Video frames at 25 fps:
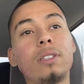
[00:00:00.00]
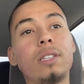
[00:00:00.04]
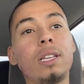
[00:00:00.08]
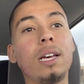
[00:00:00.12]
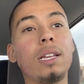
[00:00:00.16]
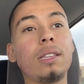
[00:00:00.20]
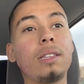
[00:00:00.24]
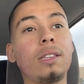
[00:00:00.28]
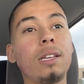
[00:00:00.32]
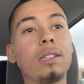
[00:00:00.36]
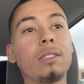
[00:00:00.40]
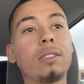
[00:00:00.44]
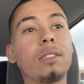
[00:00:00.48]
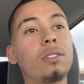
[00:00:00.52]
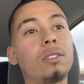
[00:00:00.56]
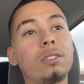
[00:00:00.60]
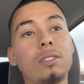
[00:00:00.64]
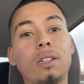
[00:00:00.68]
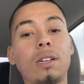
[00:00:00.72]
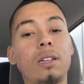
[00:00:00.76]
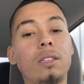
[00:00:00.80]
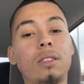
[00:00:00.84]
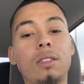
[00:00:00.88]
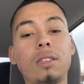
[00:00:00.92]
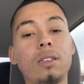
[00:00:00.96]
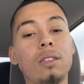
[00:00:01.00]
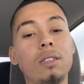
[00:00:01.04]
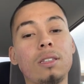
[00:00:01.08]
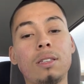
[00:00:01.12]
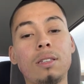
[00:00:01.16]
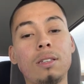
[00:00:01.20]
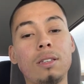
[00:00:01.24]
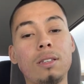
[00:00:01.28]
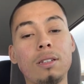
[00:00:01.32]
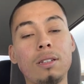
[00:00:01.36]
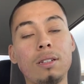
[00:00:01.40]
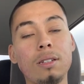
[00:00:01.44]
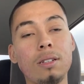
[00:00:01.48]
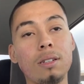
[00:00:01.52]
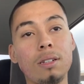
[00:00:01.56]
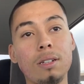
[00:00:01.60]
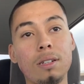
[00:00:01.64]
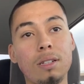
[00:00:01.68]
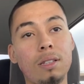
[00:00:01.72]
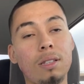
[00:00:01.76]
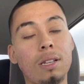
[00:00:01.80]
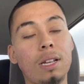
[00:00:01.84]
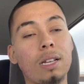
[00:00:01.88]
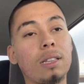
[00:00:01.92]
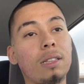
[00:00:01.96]
that, like, there's nothing.
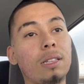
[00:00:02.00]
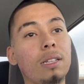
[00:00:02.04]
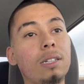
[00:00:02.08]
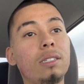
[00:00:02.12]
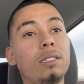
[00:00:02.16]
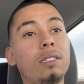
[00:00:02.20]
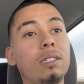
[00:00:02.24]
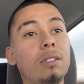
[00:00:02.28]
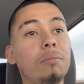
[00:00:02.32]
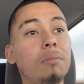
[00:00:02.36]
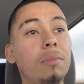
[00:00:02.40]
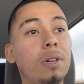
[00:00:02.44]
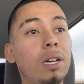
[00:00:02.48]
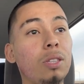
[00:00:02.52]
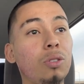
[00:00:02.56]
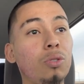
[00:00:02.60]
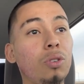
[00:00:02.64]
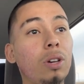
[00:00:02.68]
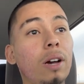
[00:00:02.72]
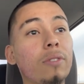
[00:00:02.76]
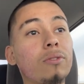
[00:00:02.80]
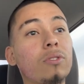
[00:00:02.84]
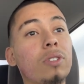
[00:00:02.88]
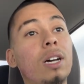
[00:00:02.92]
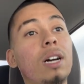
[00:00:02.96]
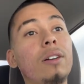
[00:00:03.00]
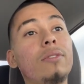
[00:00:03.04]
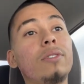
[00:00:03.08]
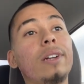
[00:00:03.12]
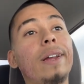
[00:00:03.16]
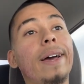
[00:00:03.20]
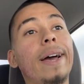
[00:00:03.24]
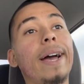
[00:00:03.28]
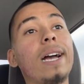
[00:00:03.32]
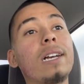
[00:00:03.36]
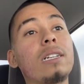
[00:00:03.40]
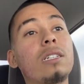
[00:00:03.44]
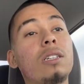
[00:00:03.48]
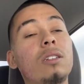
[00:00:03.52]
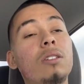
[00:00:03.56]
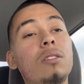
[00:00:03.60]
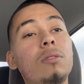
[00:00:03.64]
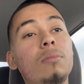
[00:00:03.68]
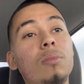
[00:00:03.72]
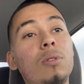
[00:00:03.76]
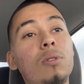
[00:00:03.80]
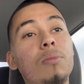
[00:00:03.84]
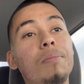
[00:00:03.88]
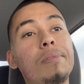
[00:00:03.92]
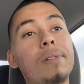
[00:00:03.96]
Like, listen, man, you have to have an
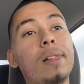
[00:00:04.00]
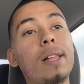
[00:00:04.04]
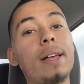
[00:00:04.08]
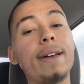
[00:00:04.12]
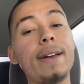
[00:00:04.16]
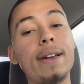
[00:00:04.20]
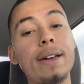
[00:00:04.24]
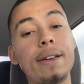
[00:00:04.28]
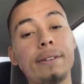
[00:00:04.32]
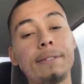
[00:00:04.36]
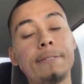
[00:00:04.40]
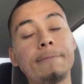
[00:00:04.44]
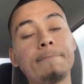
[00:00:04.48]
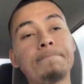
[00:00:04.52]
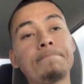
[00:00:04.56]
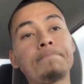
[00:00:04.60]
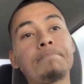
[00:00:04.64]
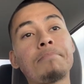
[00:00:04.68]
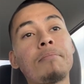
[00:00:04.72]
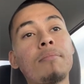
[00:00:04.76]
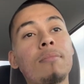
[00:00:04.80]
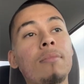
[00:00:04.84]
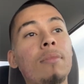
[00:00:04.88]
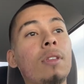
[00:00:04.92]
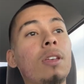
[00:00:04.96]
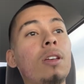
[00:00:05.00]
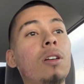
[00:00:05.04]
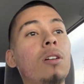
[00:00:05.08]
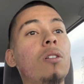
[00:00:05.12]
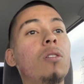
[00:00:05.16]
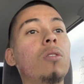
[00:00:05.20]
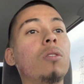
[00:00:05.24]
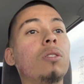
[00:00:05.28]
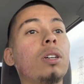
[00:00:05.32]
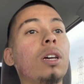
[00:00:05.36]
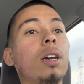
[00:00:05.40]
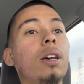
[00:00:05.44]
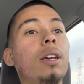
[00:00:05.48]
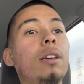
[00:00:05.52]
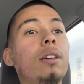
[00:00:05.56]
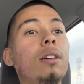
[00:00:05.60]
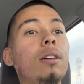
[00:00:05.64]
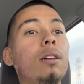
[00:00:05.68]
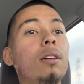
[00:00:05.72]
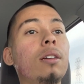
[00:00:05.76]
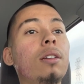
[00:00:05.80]
actionable plan, okay?